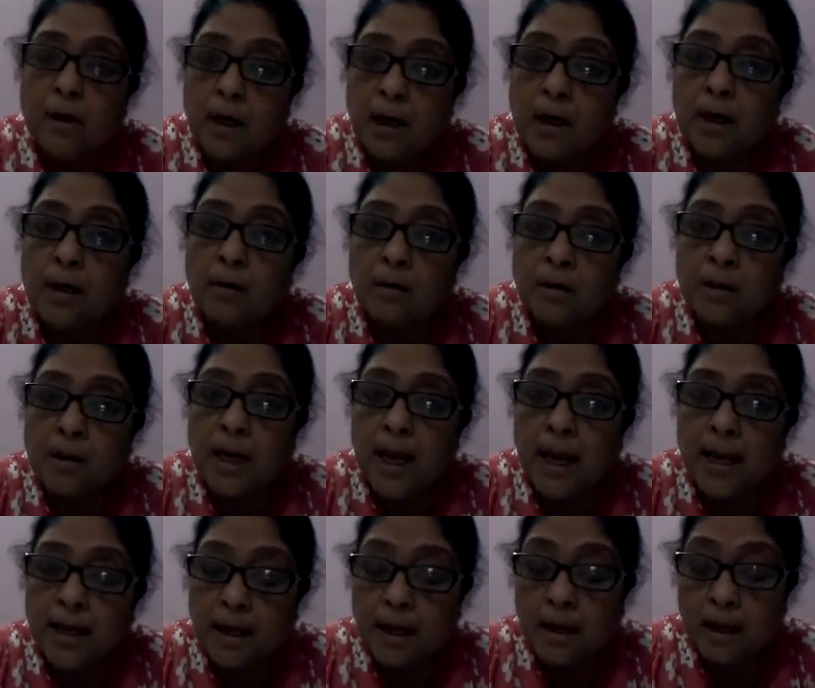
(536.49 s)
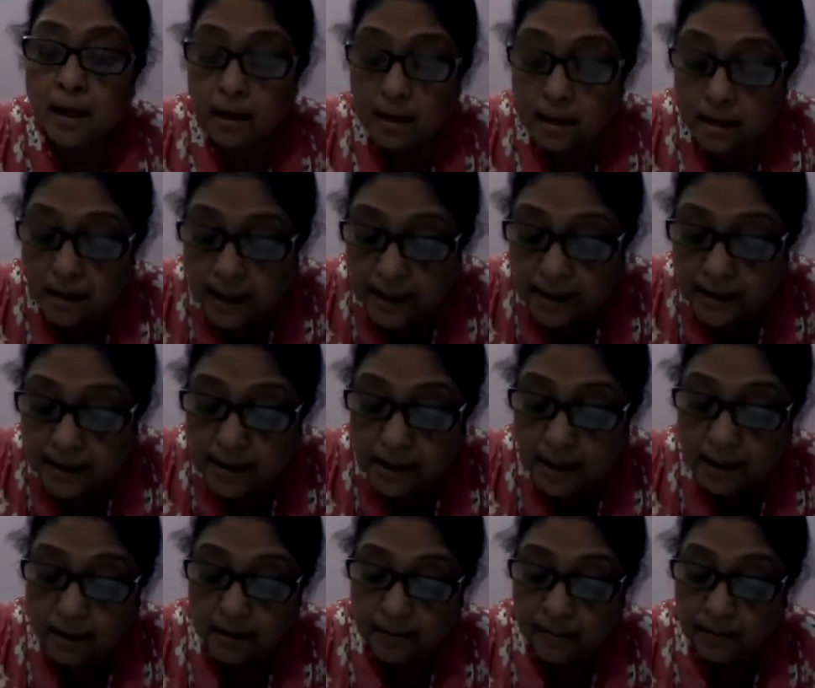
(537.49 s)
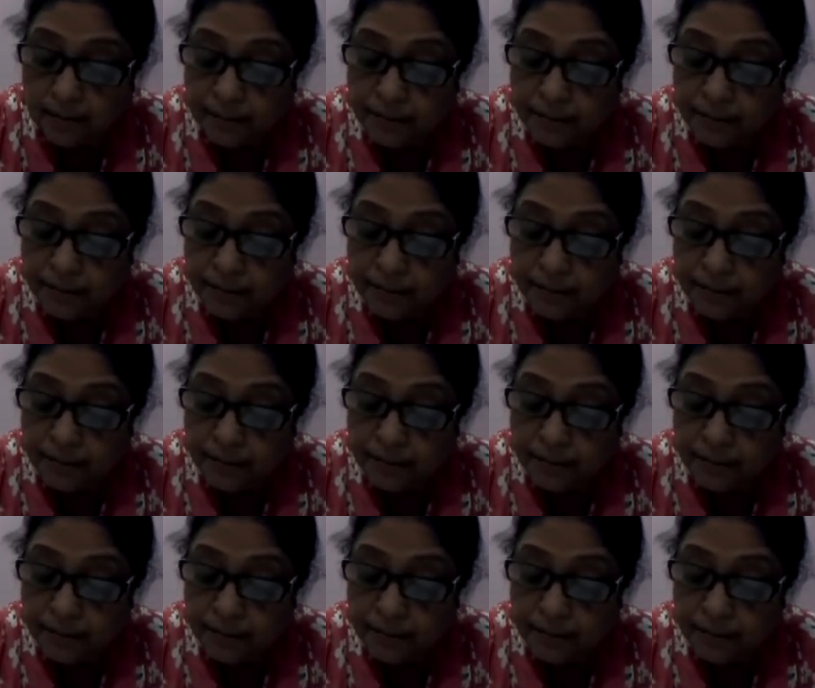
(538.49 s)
It looks like lizard.